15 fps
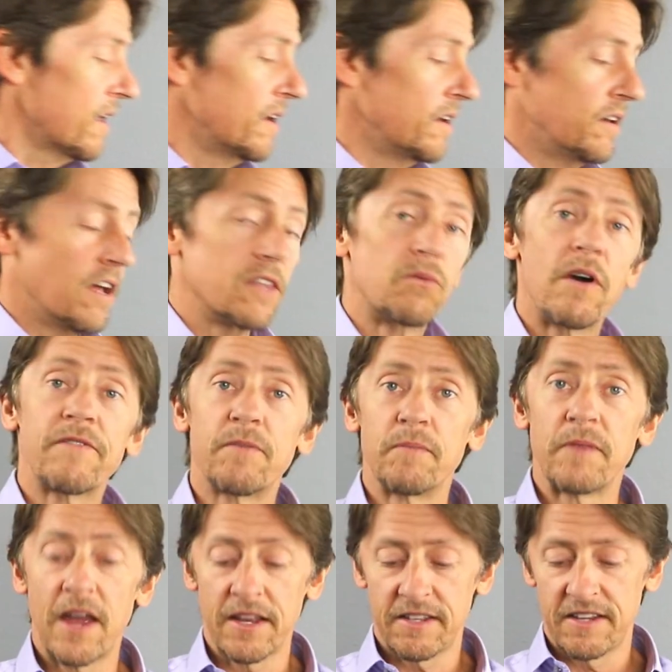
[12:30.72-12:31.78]
Another one from
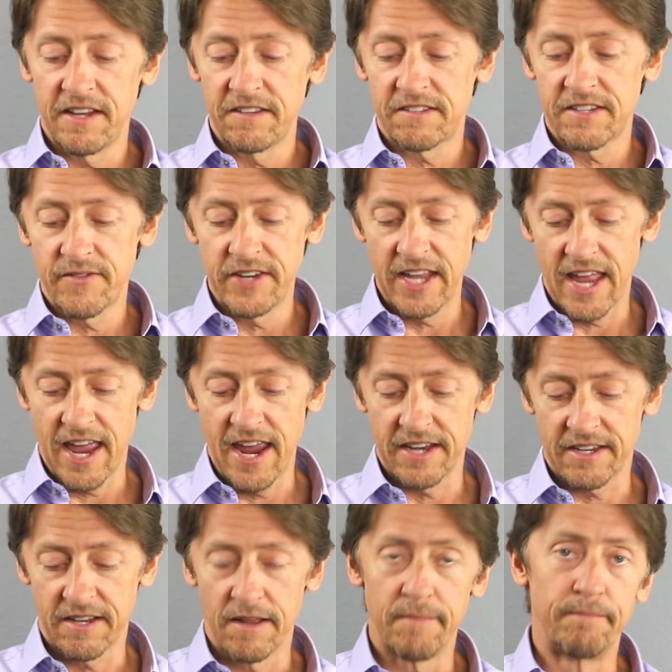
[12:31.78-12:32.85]

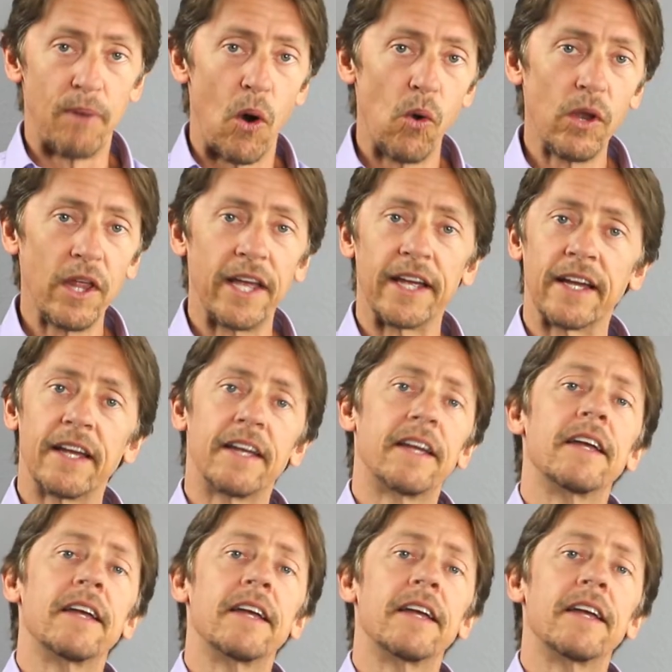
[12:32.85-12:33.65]
1978, bowling.